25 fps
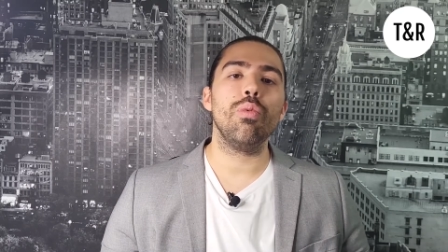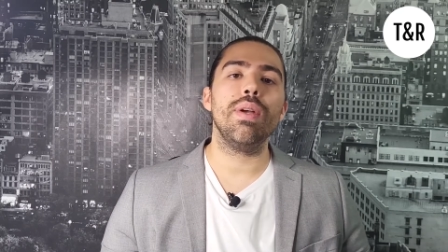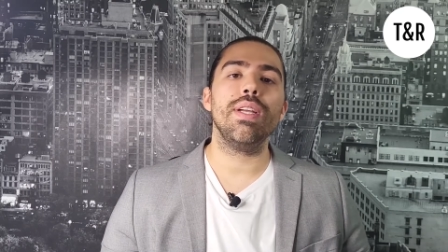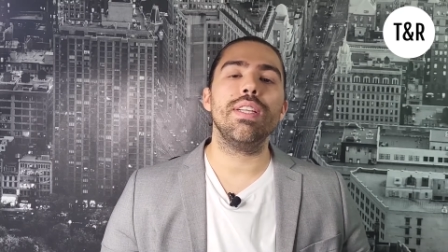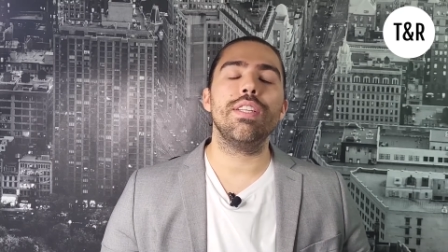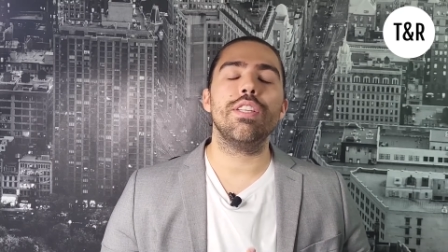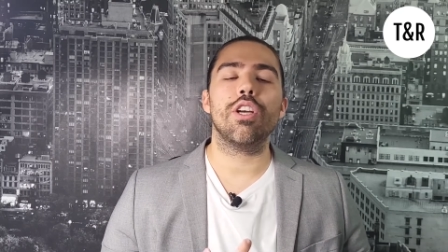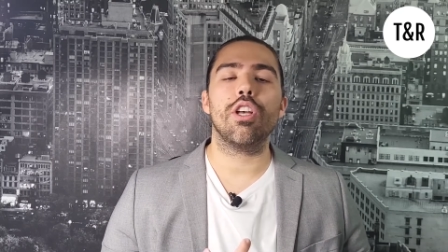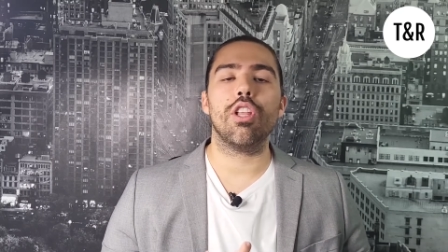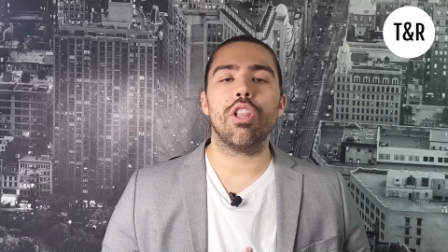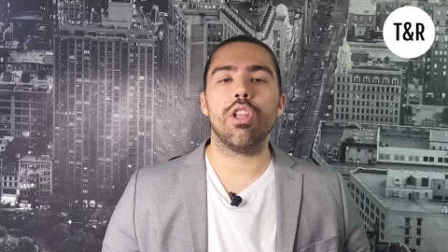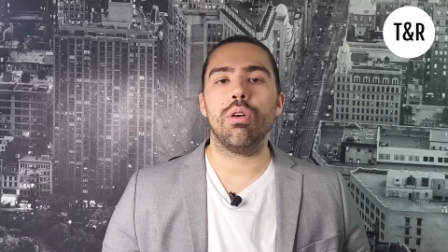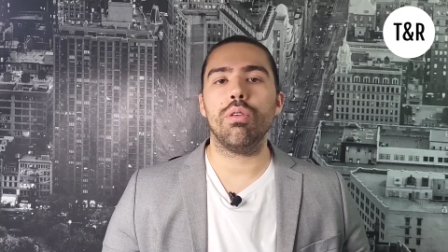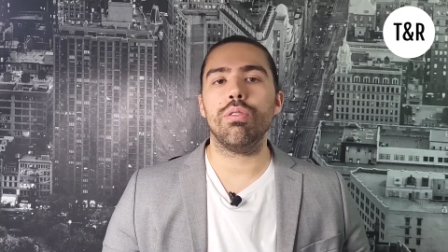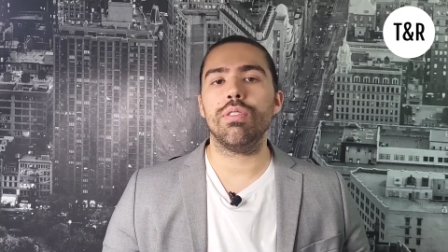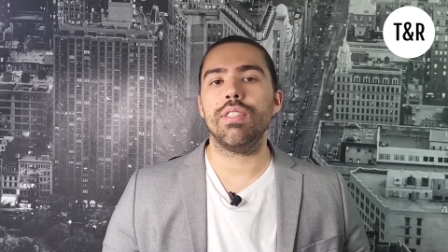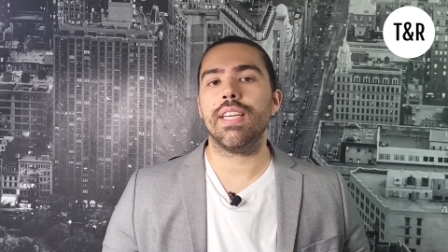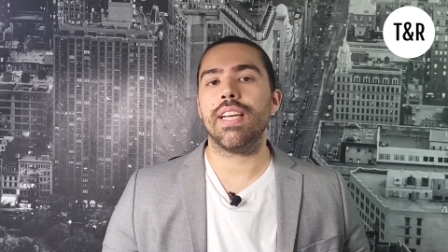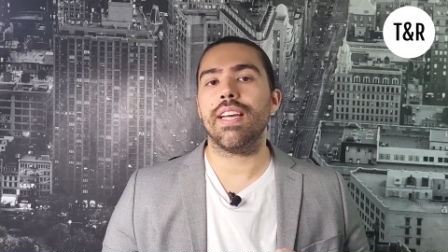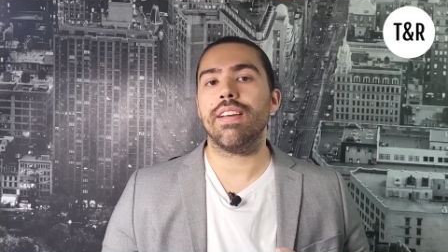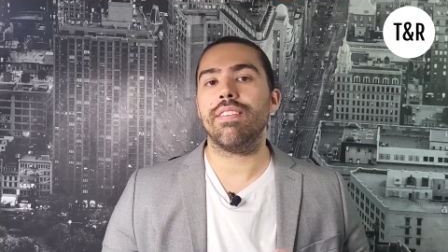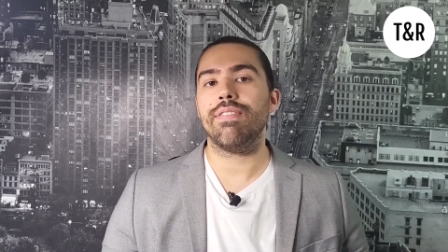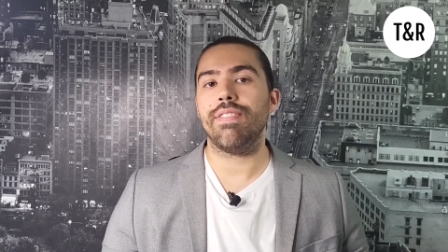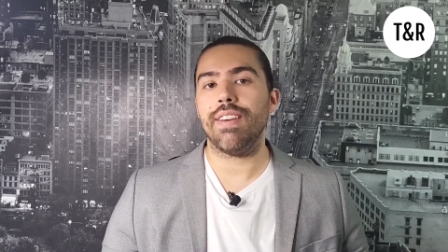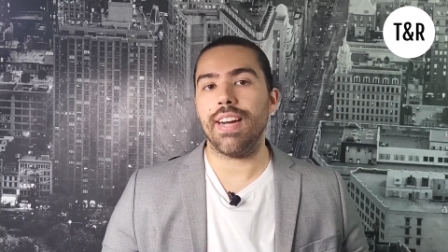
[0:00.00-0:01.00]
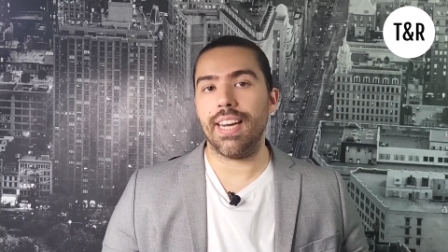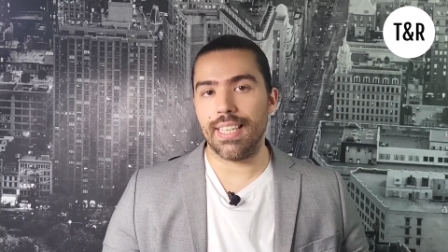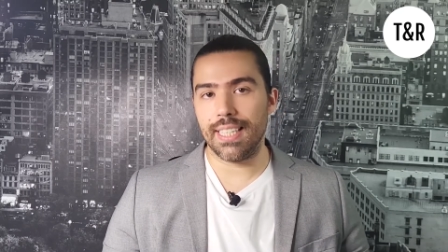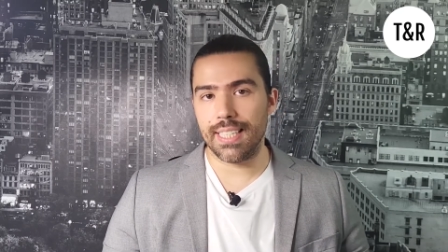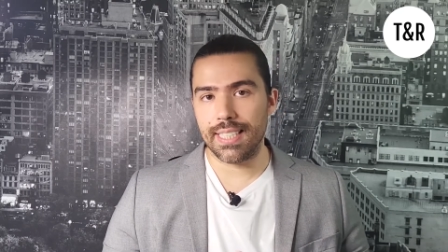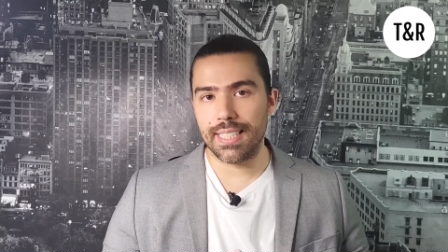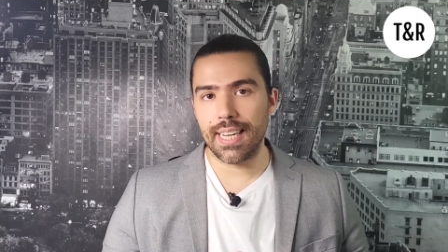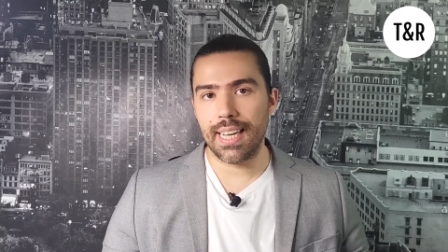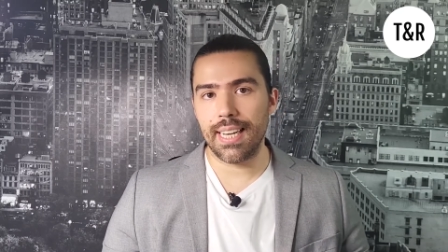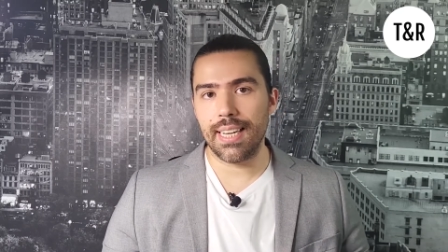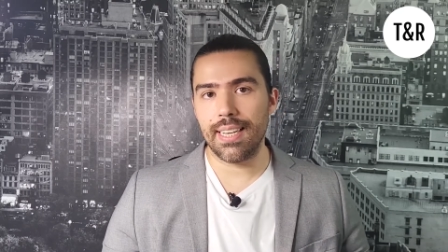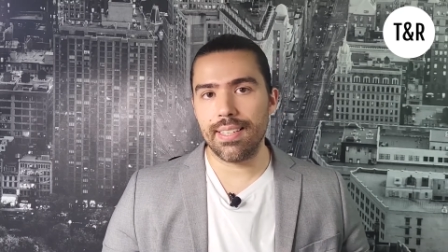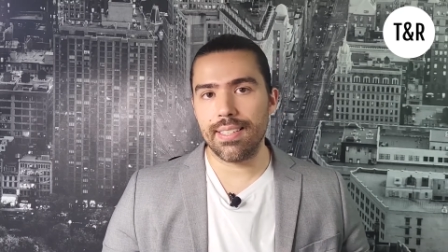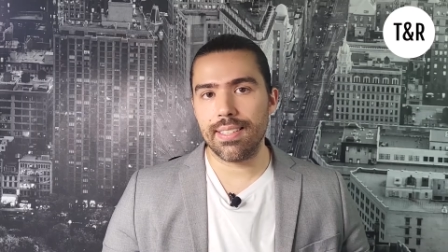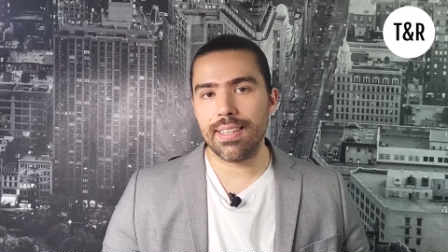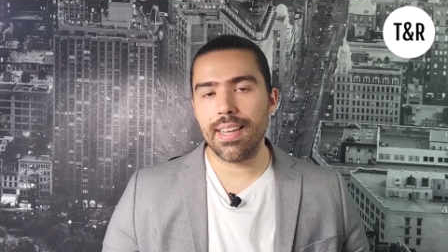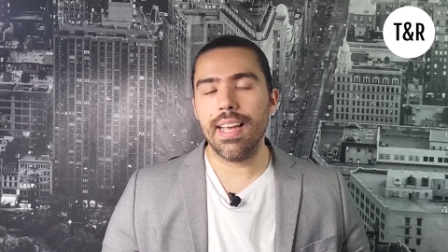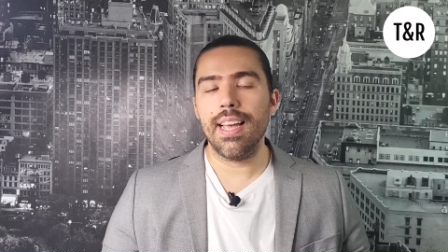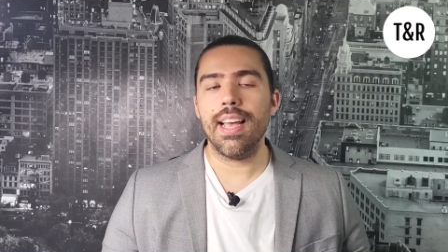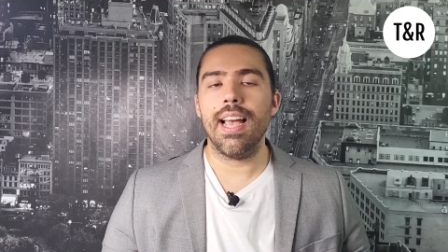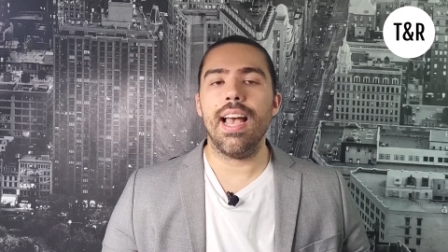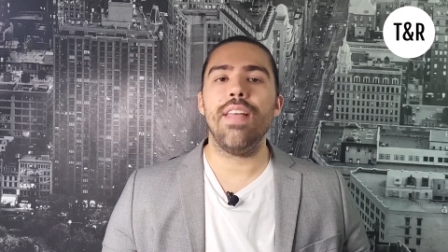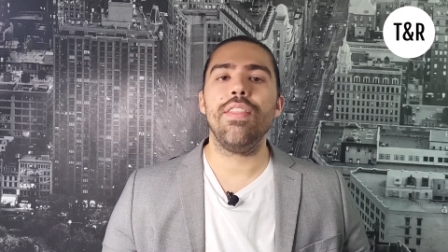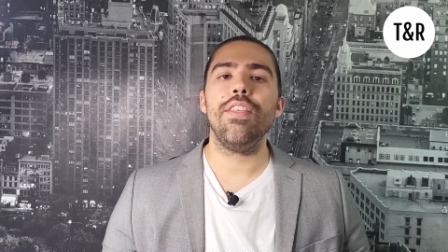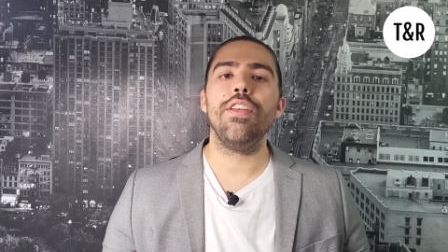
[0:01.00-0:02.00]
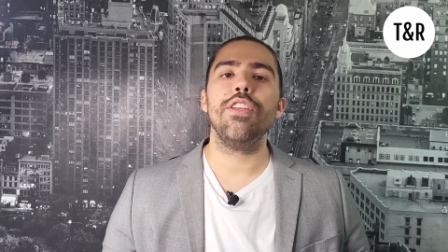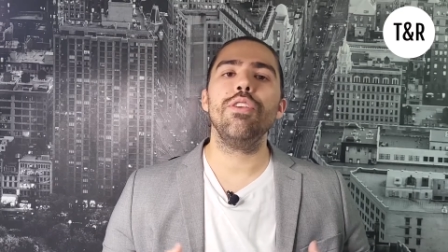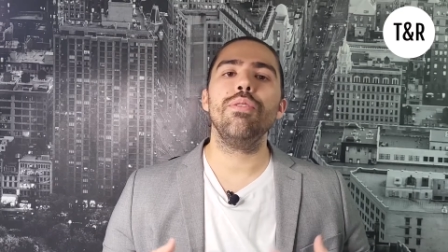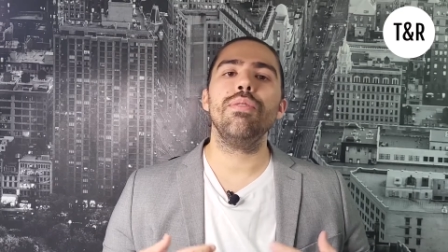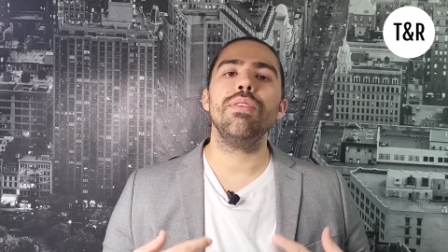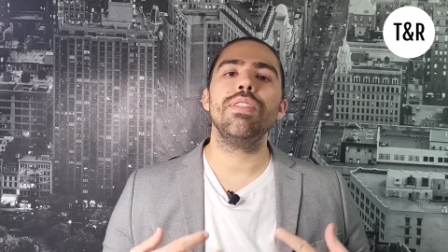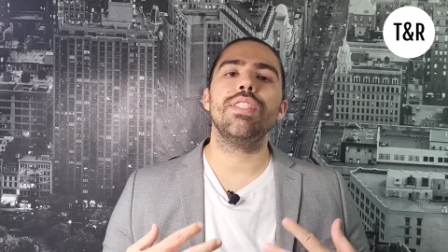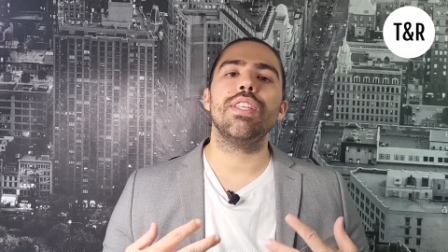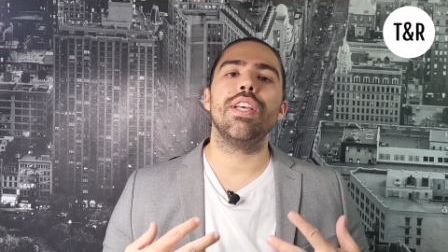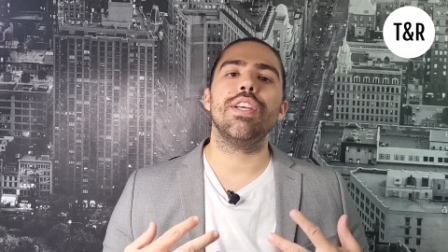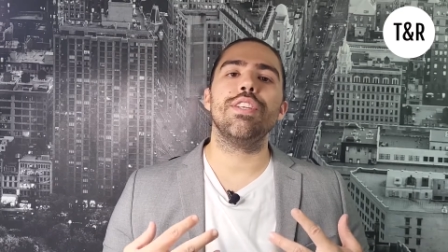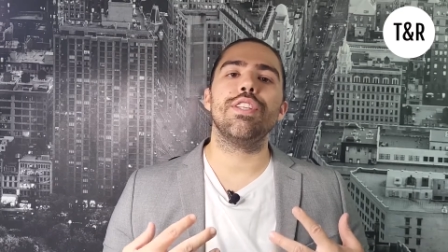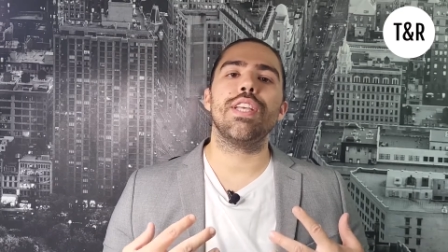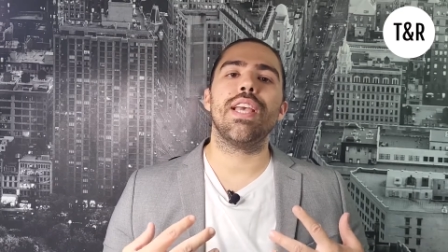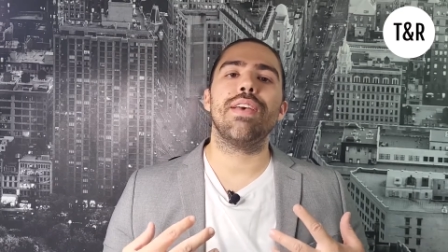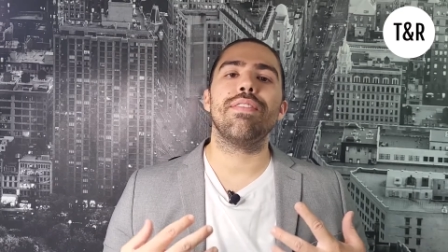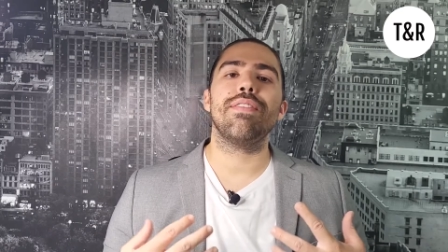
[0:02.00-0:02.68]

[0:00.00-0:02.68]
way to closing and finding tenants. And then you essentially